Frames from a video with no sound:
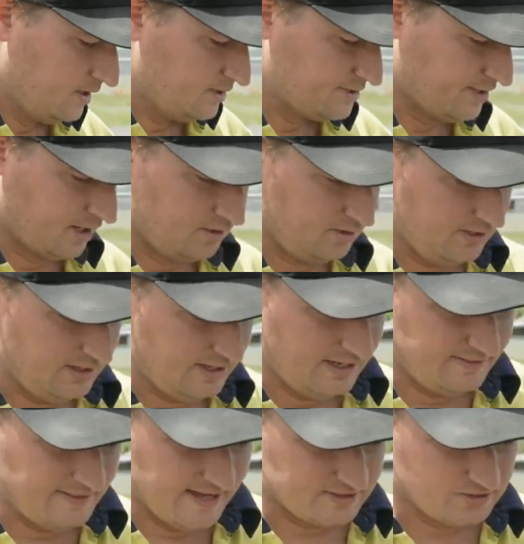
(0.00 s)
So
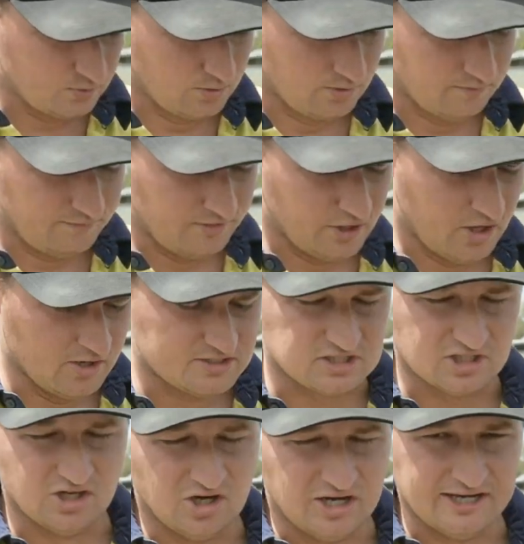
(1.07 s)
in that sort of, you know, it's
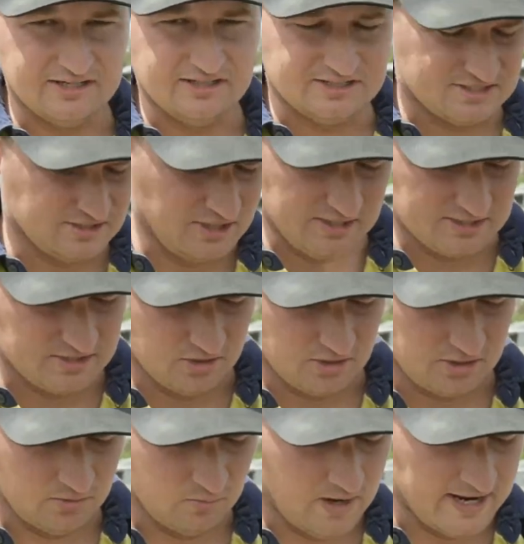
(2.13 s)
light, it's not
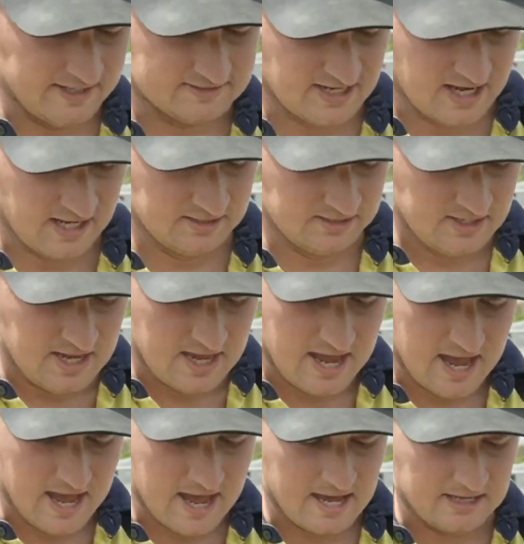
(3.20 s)
going to weigh a ton.
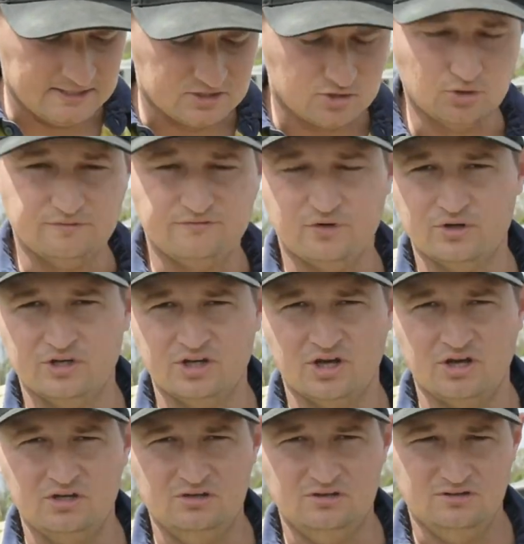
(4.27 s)
It's good for, you
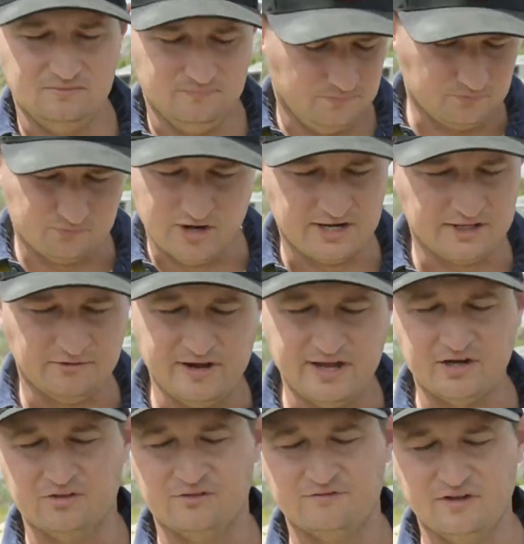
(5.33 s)
know, running
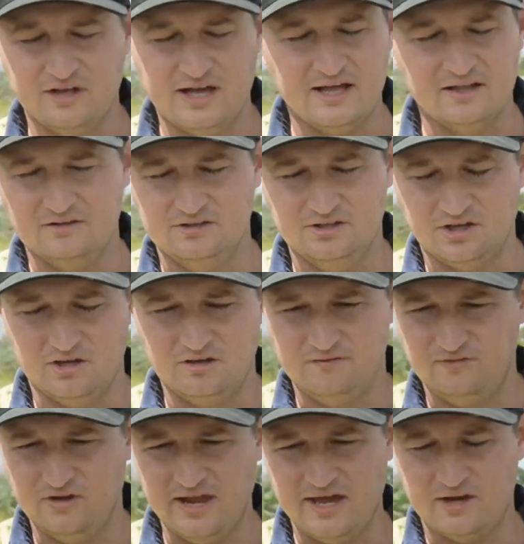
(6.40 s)
around on the, you know,
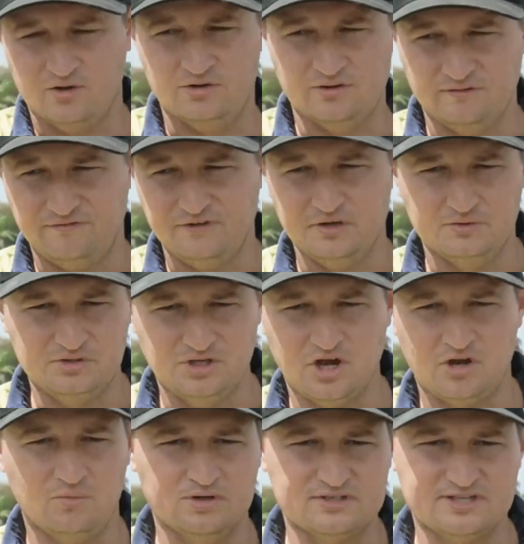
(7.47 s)
if you're out on the field, you
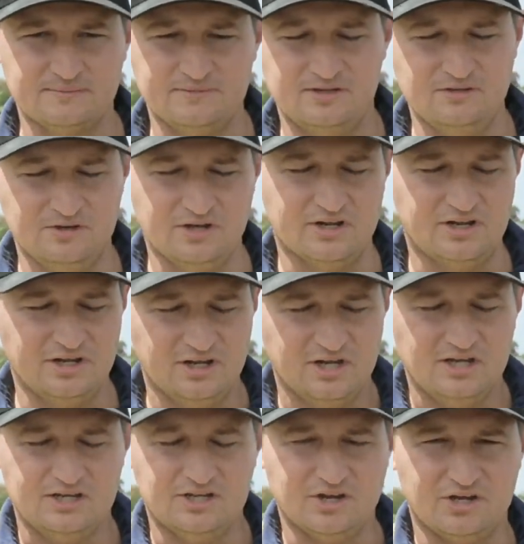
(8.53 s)
don't want something you're gonna,
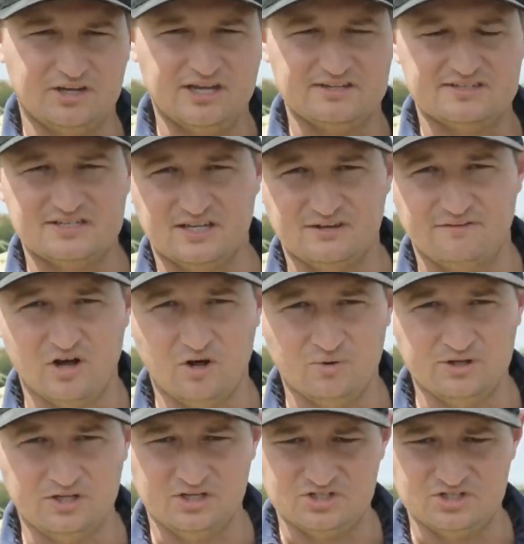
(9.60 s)
you know, get sick of holding.